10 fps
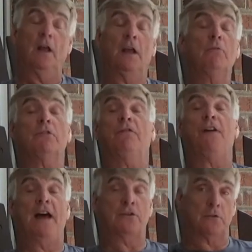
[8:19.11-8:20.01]
He was
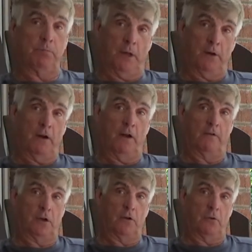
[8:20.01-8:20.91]
he was the fastest
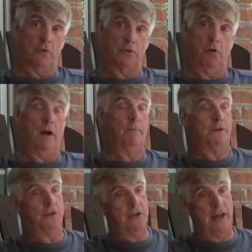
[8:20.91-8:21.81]
player I ever coached.
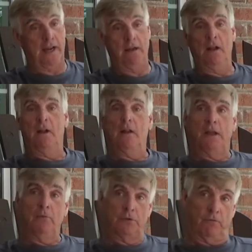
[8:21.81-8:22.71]
So I'm going to
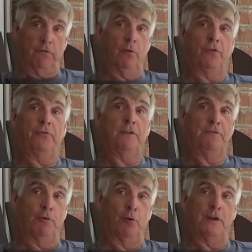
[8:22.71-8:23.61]
say he was a
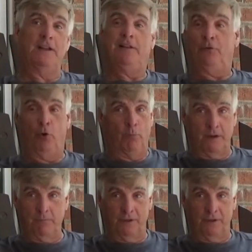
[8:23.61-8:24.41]
4'3", 40.